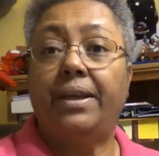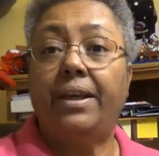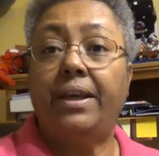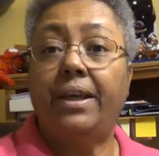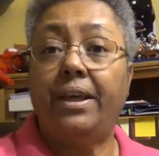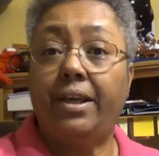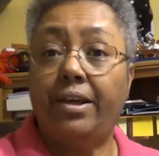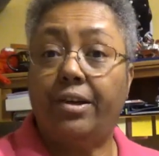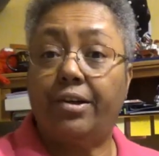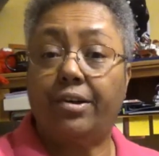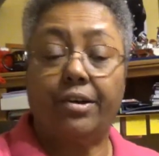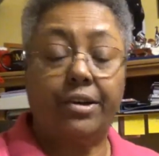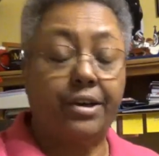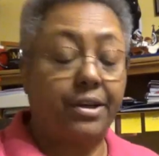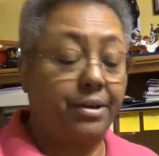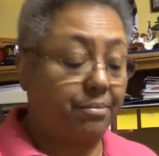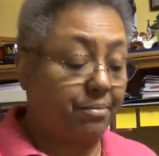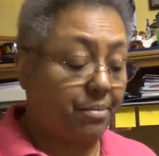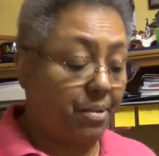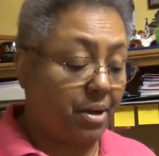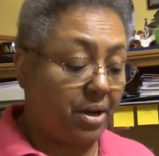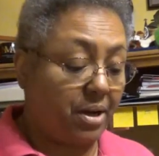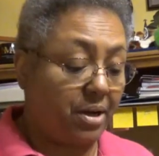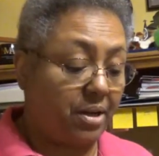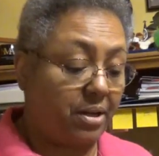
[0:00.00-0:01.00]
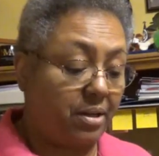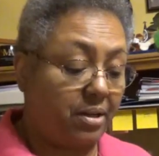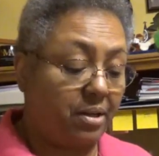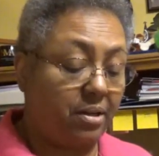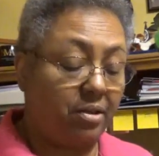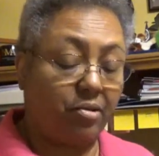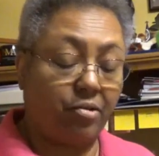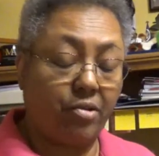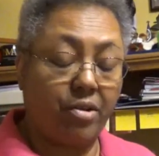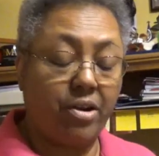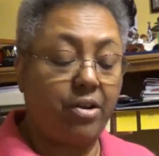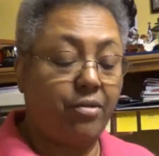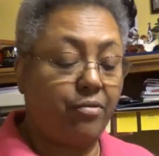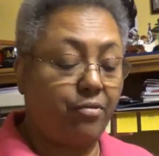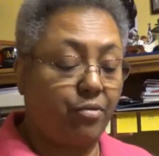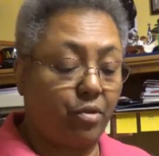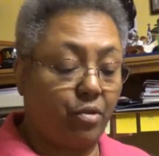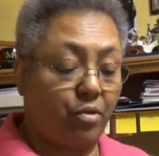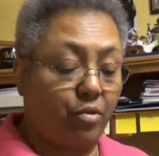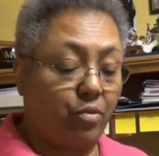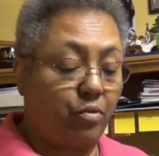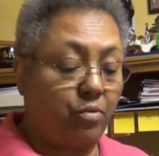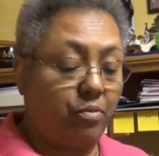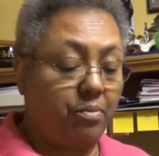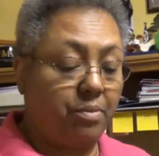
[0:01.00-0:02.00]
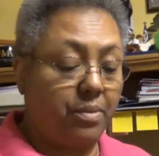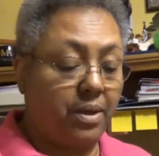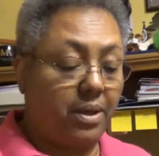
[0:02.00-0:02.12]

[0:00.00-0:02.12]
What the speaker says: here in my craft room,